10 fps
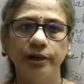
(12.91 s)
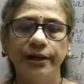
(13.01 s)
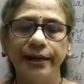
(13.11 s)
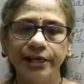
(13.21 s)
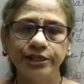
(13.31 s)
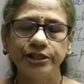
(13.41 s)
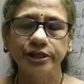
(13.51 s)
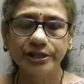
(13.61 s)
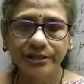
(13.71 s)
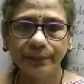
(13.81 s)
Ledger
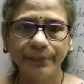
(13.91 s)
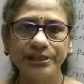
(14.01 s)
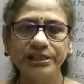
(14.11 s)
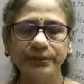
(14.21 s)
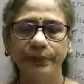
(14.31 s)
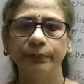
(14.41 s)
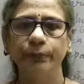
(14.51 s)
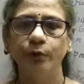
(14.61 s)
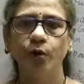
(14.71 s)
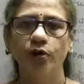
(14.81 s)
is the principal
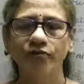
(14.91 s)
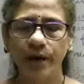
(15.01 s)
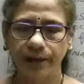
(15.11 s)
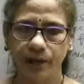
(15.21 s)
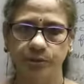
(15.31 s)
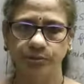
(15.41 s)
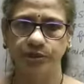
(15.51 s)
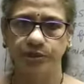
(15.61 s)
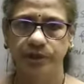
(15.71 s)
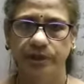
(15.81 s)
book of
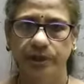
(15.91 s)
accounts.